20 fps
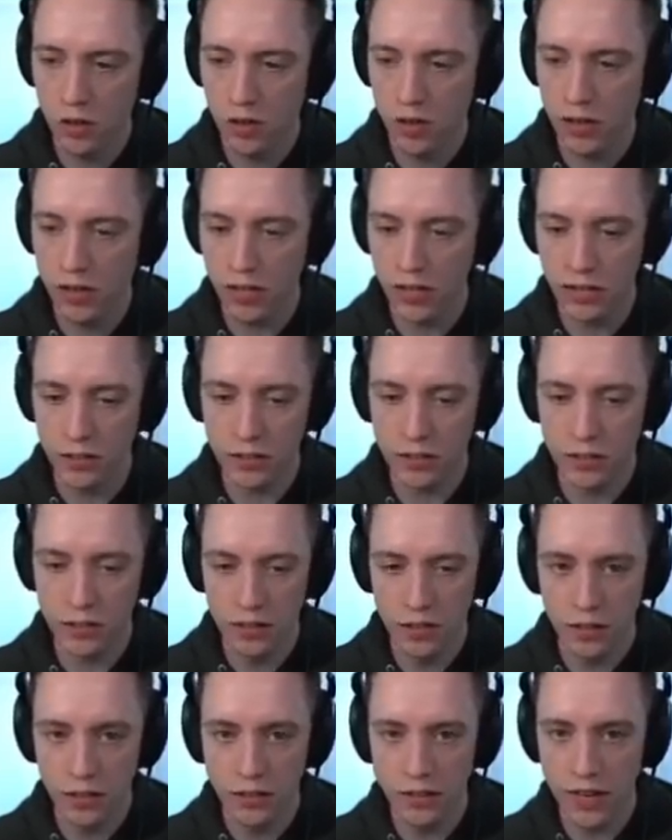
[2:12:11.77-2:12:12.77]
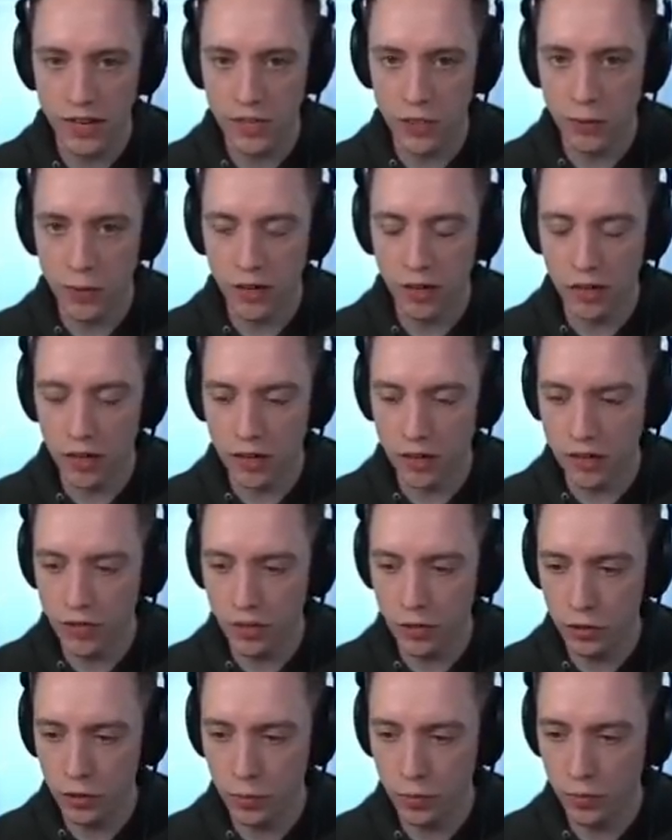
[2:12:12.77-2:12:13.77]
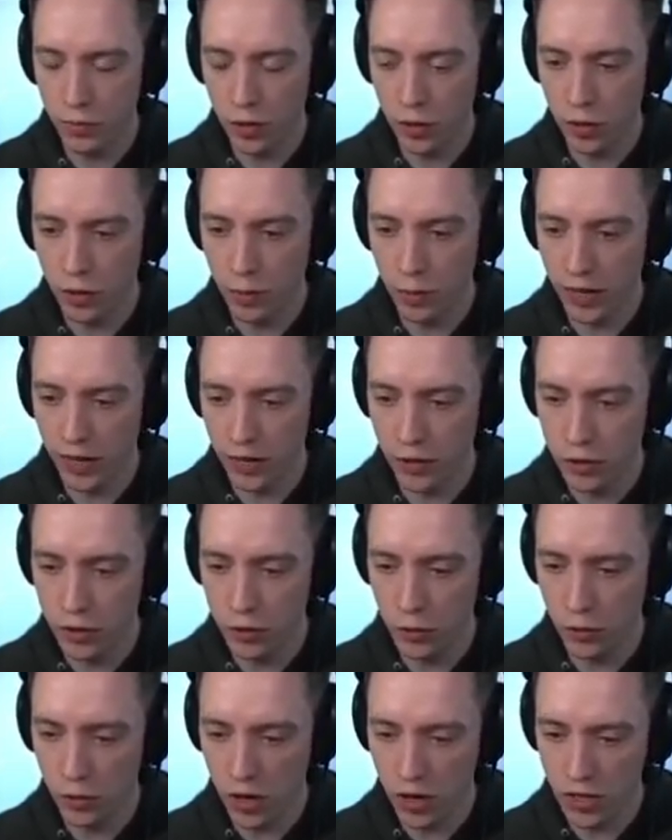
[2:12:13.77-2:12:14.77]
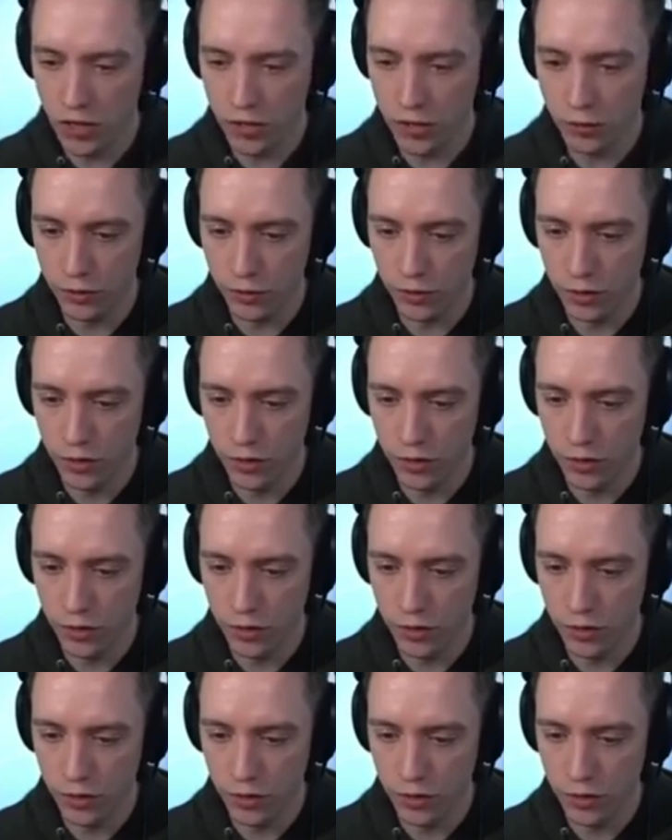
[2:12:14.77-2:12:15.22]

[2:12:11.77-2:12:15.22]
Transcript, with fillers: Nice. That is my R2, or my L2 R2.